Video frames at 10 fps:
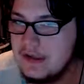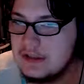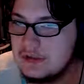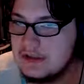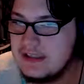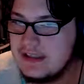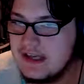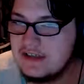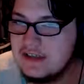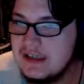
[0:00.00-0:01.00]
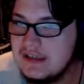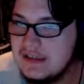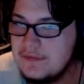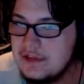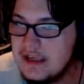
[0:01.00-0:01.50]
So what this actually does
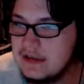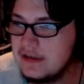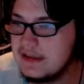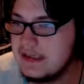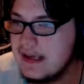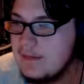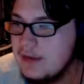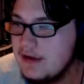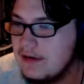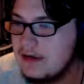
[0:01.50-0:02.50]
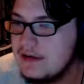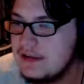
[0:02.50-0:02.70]
is if you take a look at the gameplay right here,